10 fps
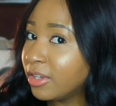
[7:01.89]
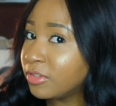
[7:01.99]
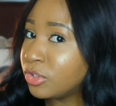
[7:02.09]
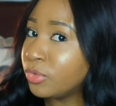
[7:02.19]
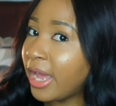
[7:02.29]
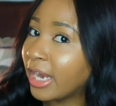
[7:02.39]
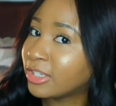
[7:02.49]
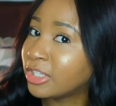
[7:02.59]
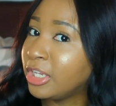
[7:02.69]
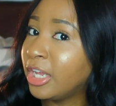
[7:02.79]
enough to
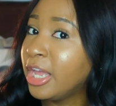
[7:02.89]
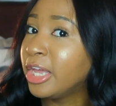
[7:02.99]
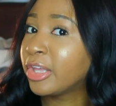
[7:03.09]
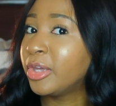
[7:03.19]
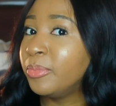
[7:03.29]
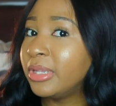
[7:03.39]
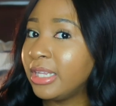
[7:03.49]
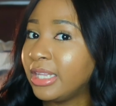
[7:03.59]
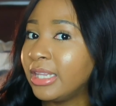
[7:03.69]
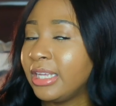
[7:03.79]
actually
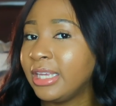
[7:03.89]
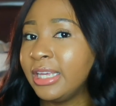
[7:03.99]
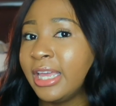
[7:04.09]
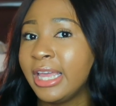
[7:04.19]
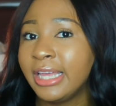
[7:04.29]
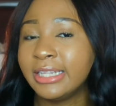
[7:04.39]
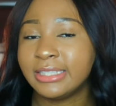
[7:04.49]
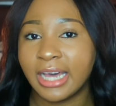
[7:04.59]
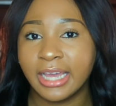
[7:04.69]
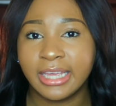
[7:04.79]
completely
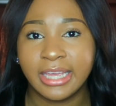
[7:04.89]
dye it.